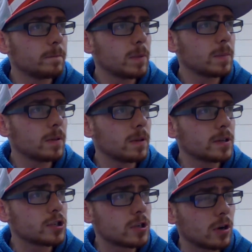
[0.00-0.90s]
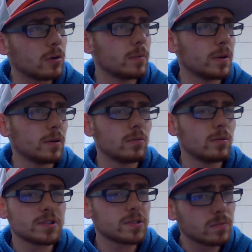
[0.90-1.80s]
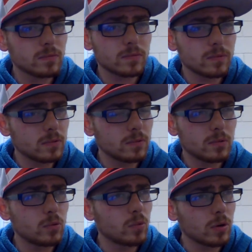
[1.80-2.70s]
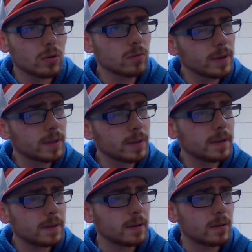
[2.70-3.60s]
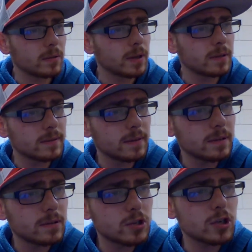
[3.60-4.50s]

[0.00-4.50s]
People like Jacoby, who weren't really, getting.